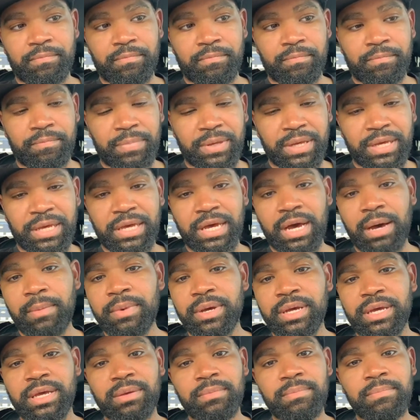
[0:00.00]
become
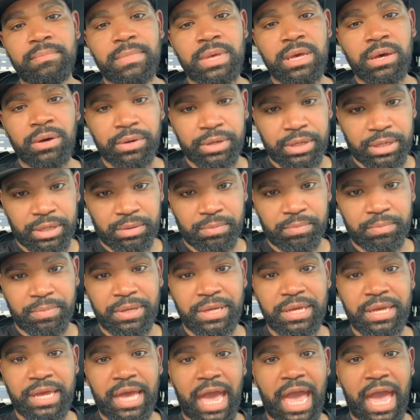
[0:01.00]
a chameleon. Be